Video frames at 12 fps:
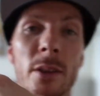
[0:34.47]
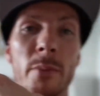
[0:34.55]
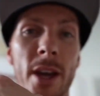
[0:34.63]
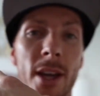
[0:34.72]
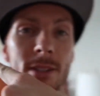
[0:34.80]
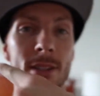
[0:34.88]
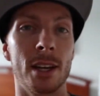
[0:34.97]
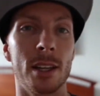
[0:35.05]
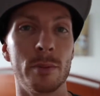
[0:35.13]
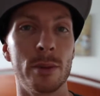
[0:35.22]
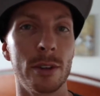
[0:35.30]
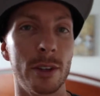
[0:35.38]
on the back side
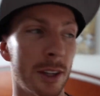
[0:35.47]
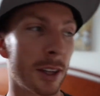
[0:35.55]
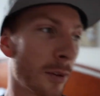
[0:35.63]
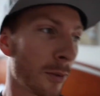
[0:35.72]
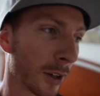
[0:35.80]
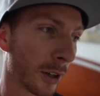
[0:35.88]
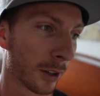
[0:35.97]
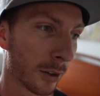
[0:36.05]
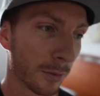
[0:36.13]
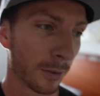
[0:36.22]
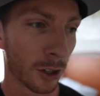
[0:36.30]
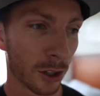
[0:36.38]
of the building that we're gonna
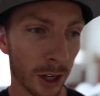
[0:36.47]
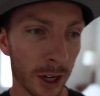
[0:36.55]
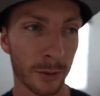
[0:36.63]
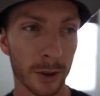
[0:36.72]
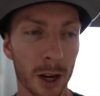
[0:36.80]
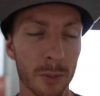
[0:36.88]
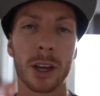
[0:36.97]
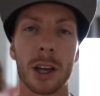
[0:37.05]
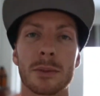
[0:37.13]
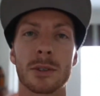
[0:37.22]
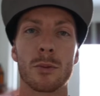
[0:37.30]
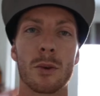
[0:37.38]
go fishing in. We gotta pick
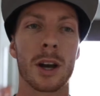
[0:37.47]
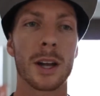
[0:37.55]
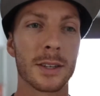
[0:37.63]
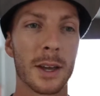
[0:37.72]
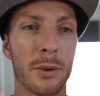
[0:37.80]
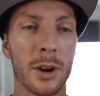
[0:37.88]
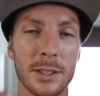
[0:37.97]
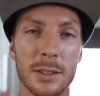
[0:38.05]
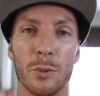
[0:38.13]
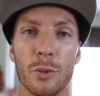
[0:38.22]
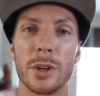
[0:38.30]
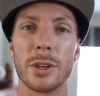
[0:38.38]
up some rods. I brought
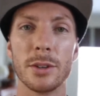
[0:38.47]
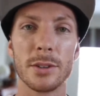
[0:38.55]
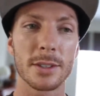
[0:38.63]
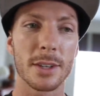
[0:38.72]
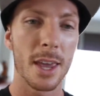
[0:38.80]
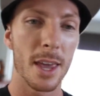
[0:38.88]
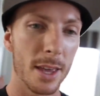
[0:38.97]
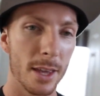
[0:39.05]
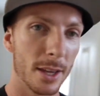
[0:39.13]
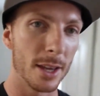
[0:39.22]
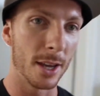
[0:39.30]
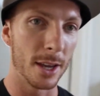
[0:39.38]
some reels
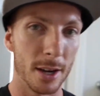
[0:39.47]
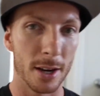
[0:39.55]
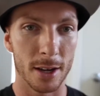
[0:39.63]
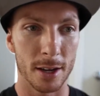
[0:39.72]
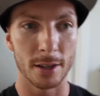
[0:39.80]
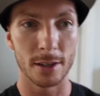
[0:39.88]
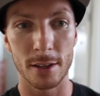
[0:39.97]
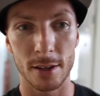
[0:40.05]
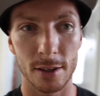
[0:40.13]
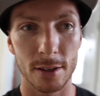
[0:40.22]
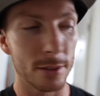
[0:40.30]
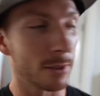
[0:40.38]
and uh,
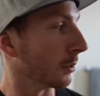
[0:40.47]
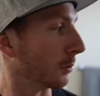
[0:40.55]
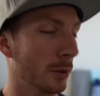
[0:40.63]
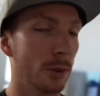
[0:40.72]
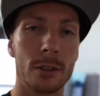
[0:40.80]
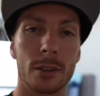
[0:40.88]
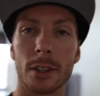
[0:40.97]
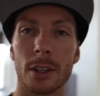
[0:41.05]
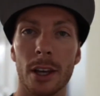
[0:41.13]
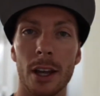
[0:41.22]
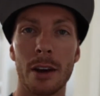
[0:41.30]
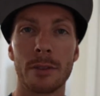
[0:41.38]
so we'll
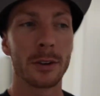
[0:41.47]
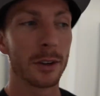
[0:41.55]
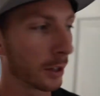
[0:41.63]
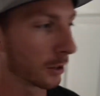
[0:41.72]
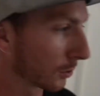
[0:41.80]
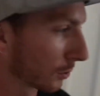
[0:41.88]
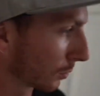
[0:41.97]
get after it here